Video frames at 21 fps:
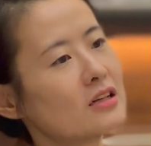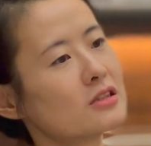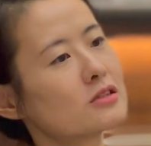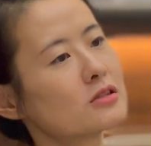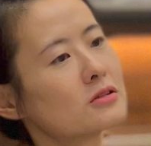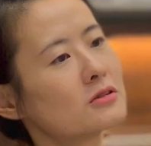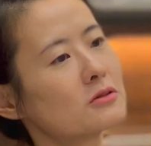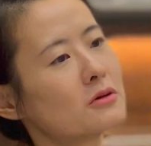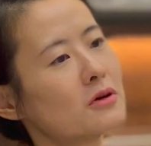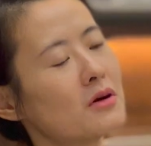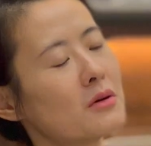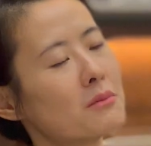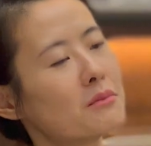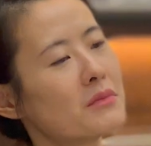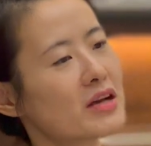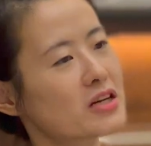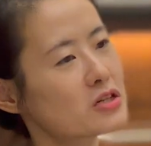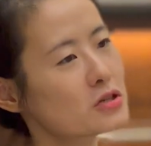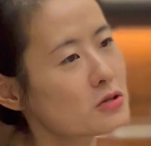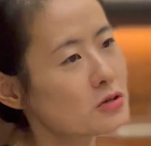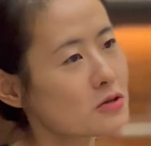to
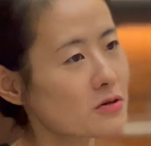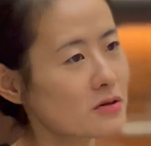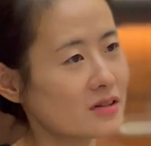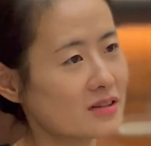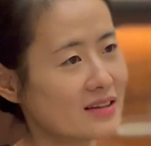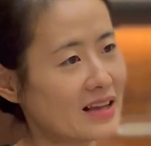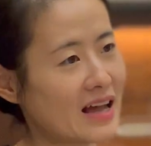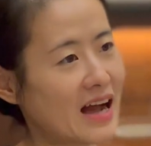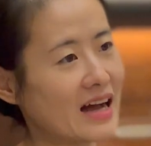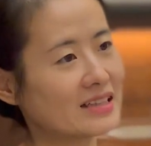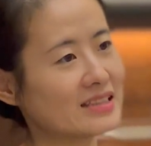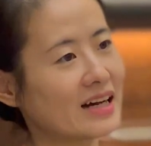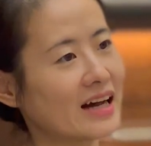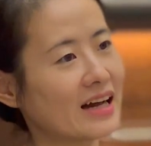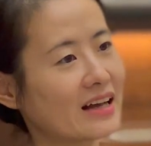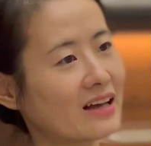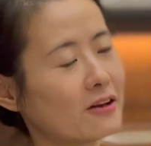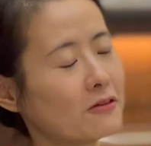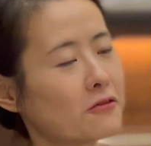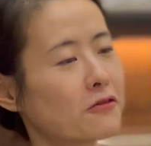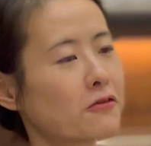make sure that I
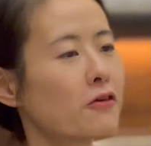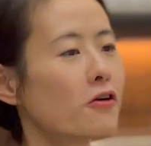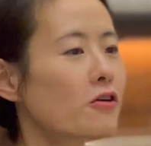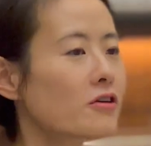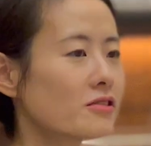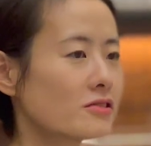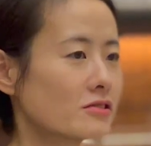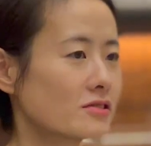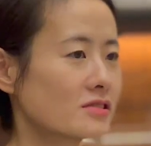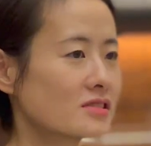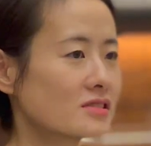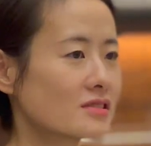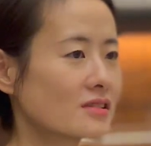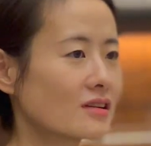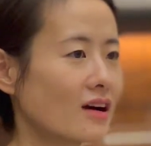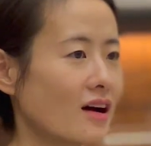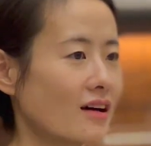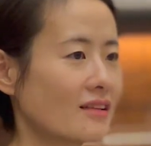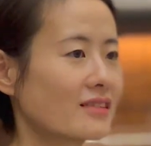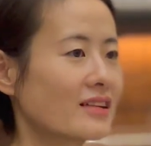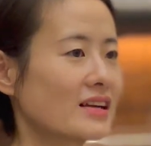can focus
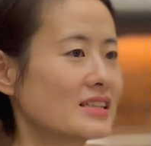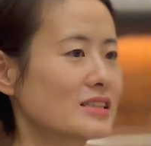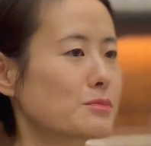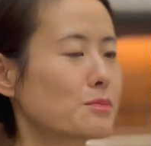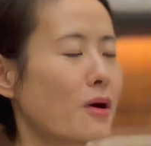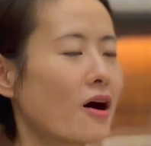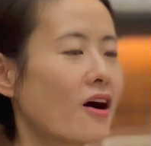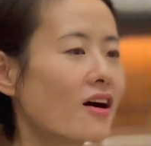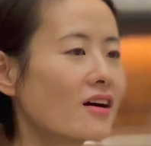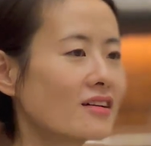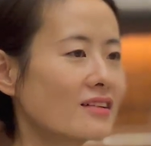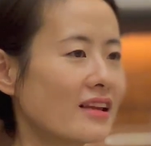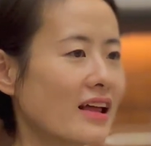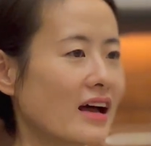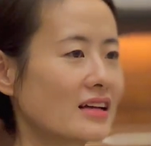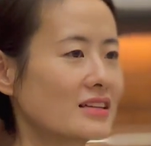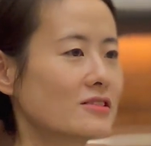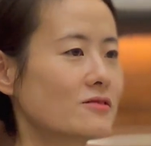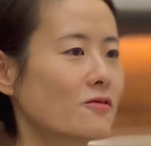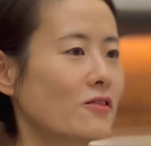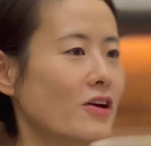on this part
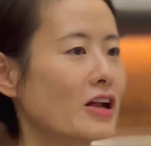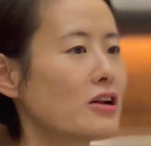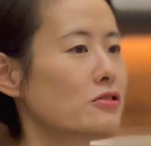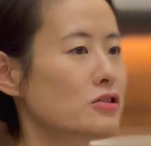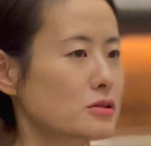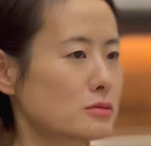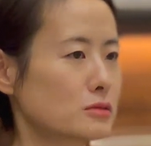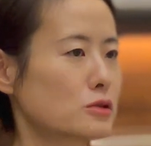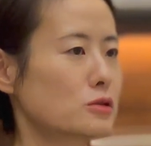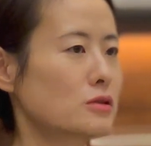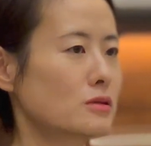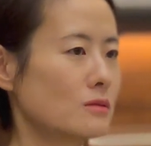that values